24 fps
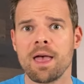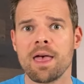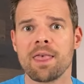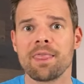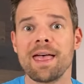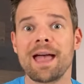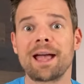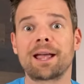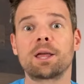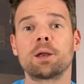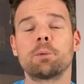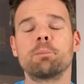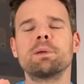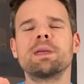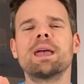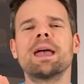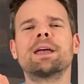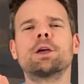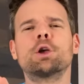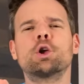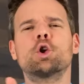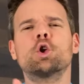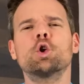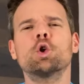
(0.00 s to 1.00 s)
That could be a
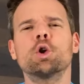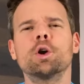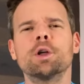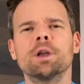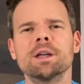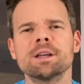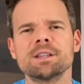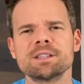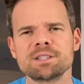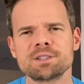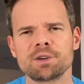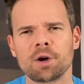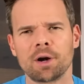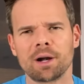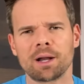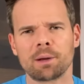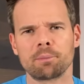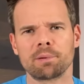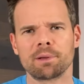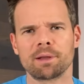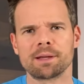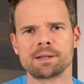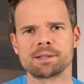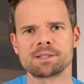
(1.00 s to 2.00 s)
good starting
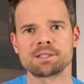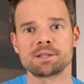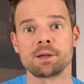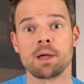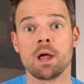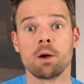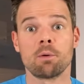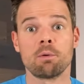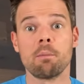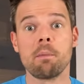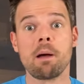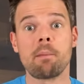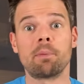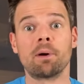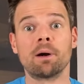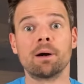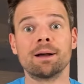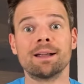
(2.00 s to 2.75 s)
place. Remember,